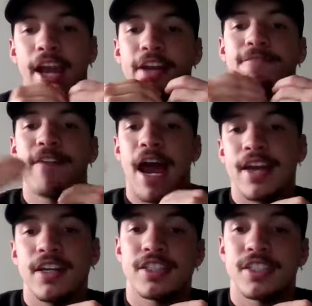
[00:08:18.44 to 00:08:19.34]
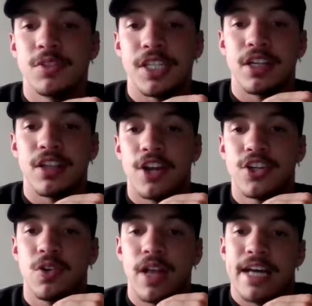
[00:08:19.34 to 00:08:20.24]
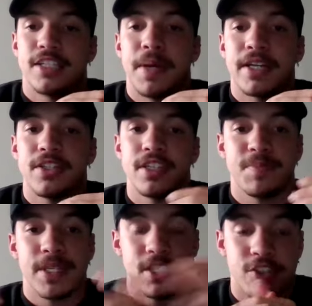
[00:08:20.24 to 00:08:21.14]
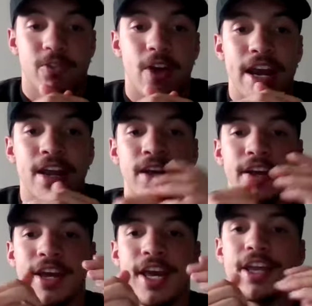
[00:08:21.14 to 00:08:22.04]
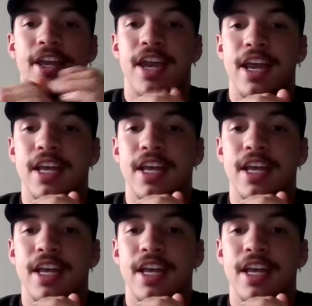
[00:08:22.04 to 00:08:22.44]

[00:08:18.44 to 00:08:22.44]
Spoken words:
I could find a sociological aspect to this because you're right. It